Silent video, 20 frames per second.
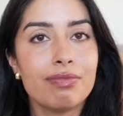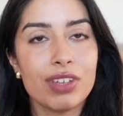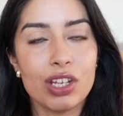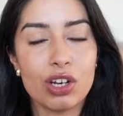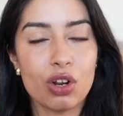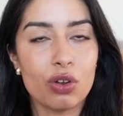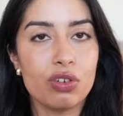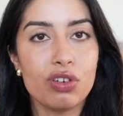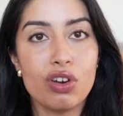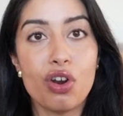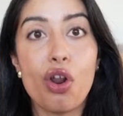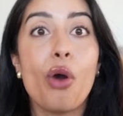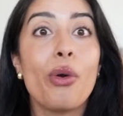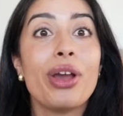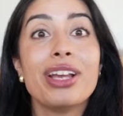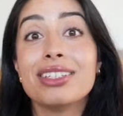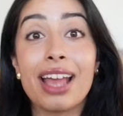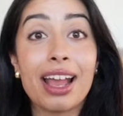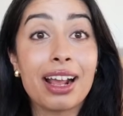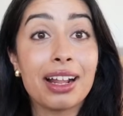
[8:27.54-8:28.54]
know
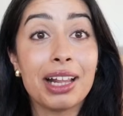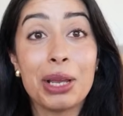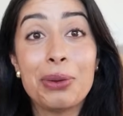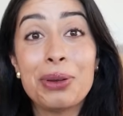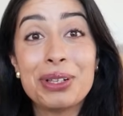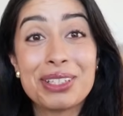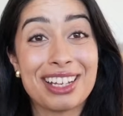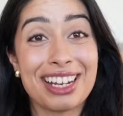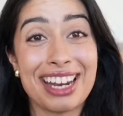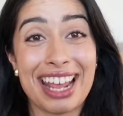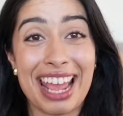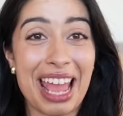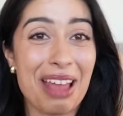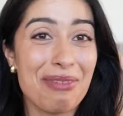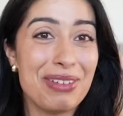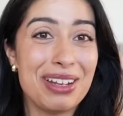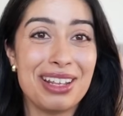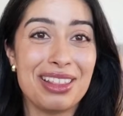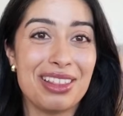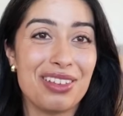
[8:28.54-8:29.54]
exactly what's going to
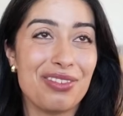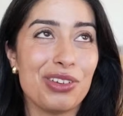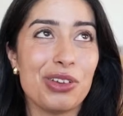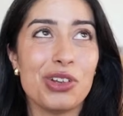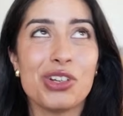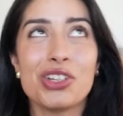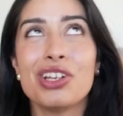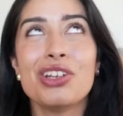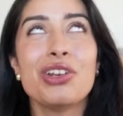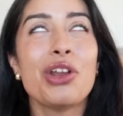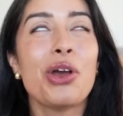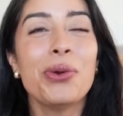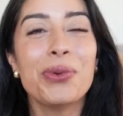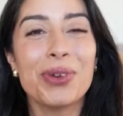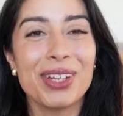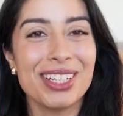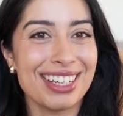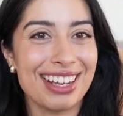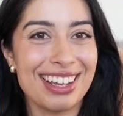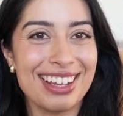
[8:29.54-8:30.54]
happen in the future. No
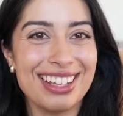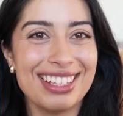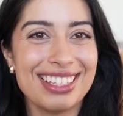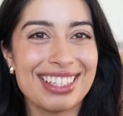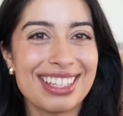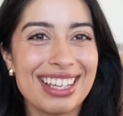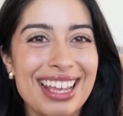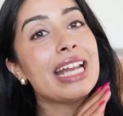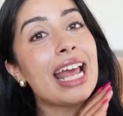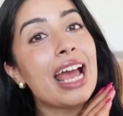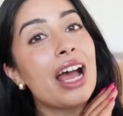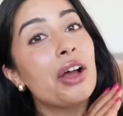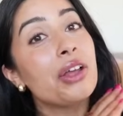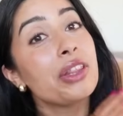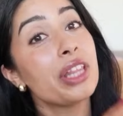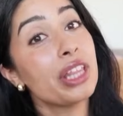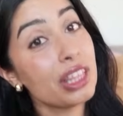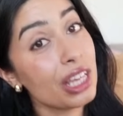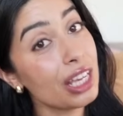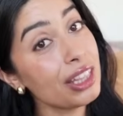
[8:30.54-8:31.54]
one does. Now,
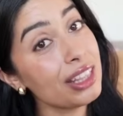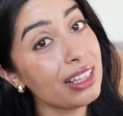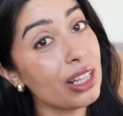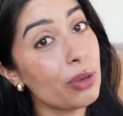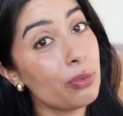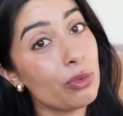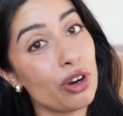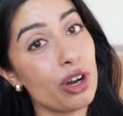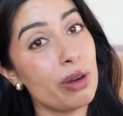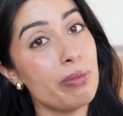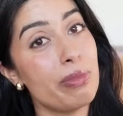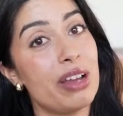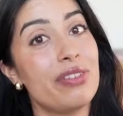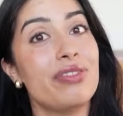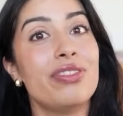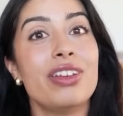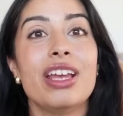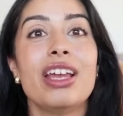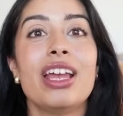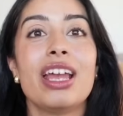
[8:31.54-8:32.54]
the third thing that Warren
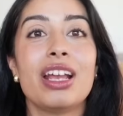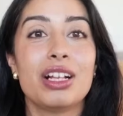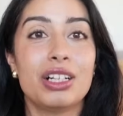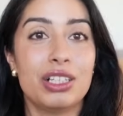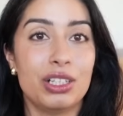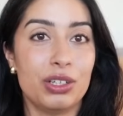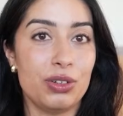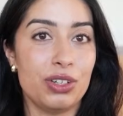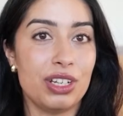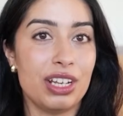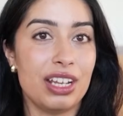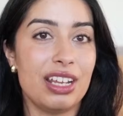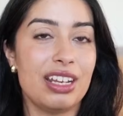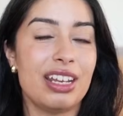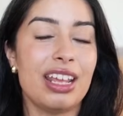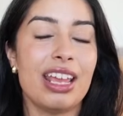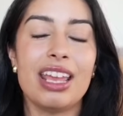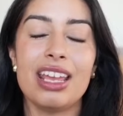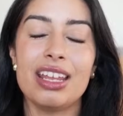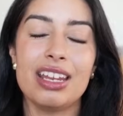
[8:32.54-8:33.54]
Buffett included
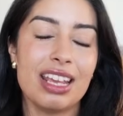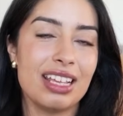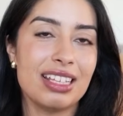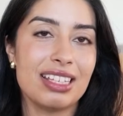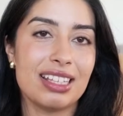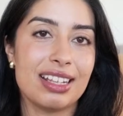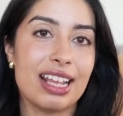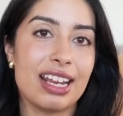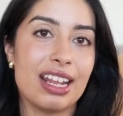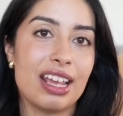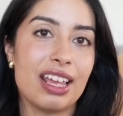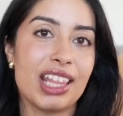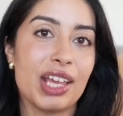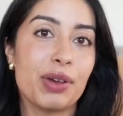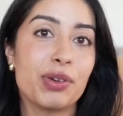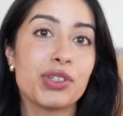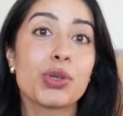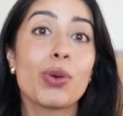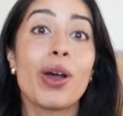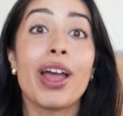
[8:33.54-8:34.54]
in his letter that
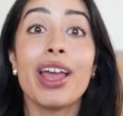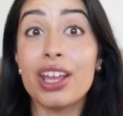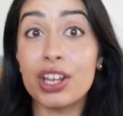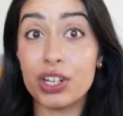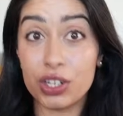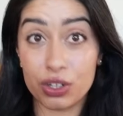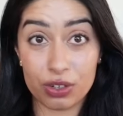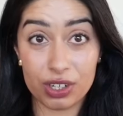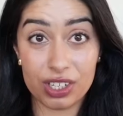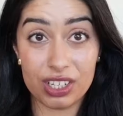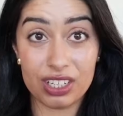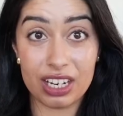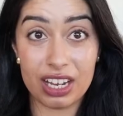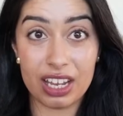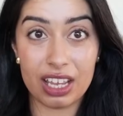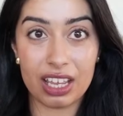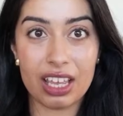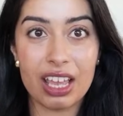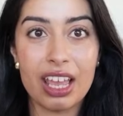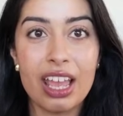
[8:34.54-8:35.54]
was quite
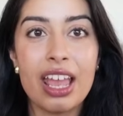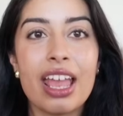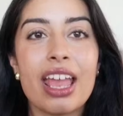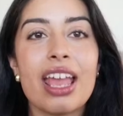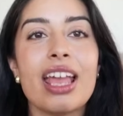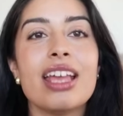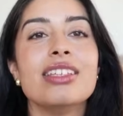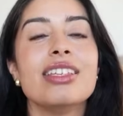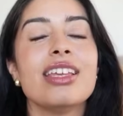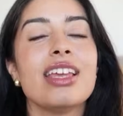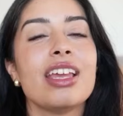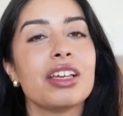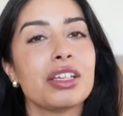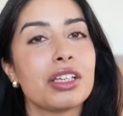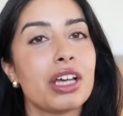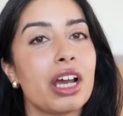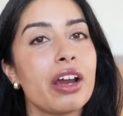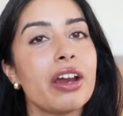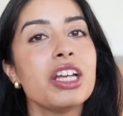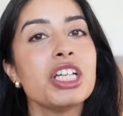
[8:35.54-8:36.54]
interesting is he
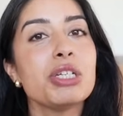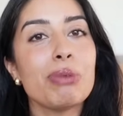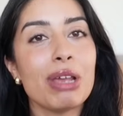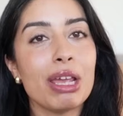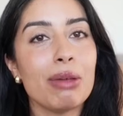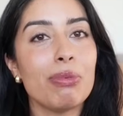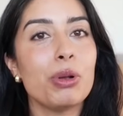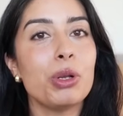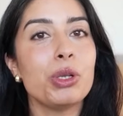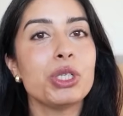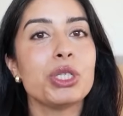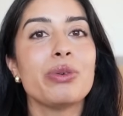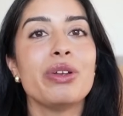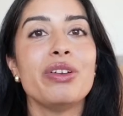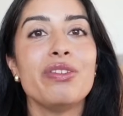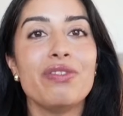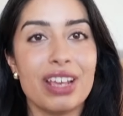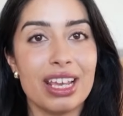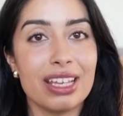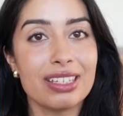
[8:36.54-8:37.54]
encouraged people to
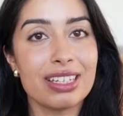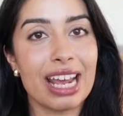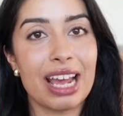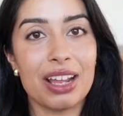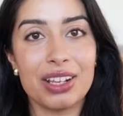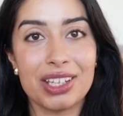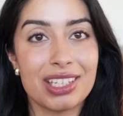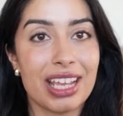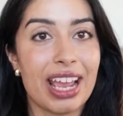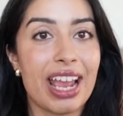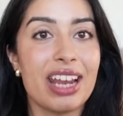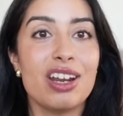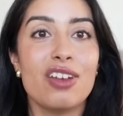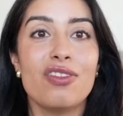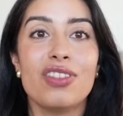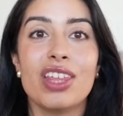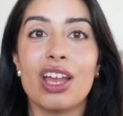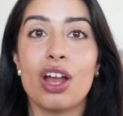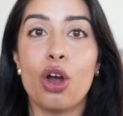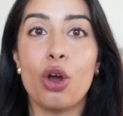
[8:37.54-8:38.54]
invest outside of
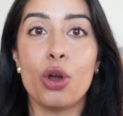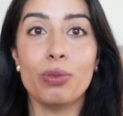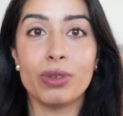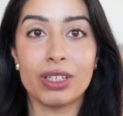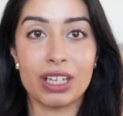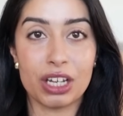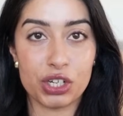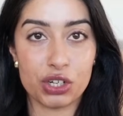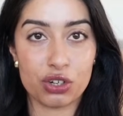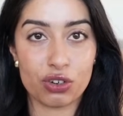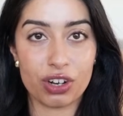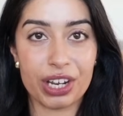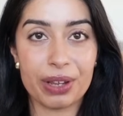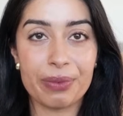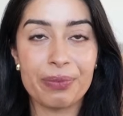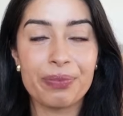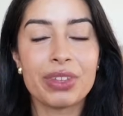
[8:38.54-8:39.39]
their home country.